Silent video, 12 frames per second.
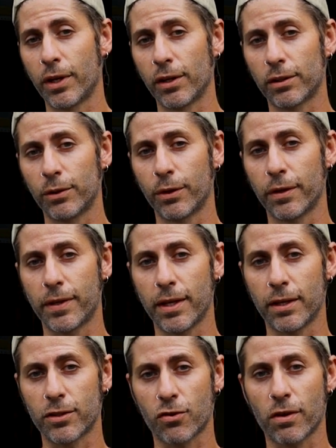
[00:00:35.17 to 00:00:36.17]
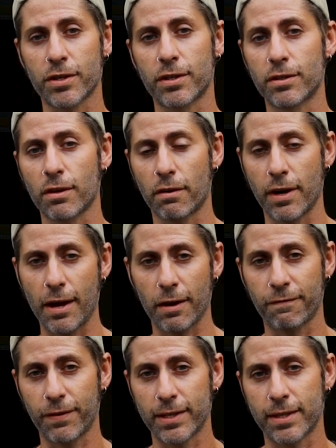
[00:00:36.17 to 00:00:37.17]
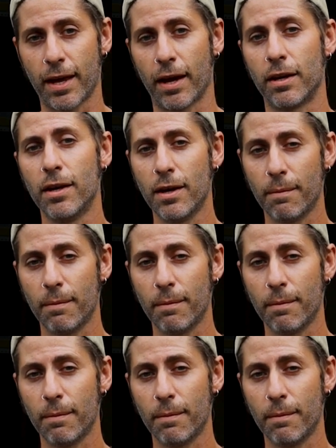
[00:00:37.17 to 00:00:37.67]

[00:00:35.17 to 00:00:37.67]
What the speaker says: included the instructions on how to fix that.